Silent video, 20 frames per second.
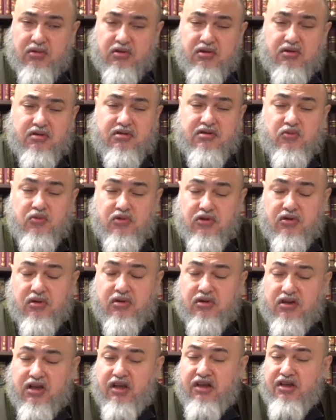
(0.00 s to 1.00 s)
is the
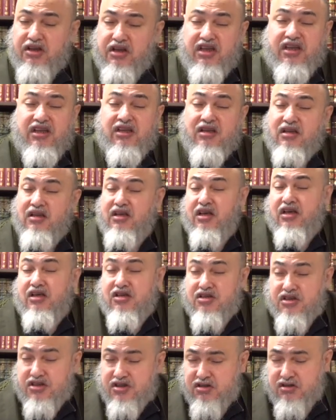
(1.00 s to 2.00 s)
world that he
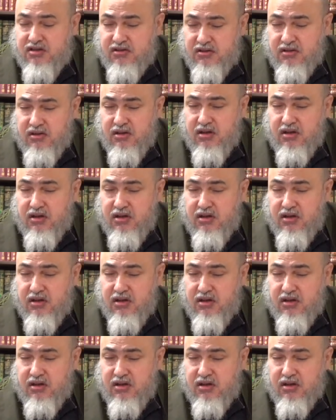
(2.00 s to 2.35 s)
engaged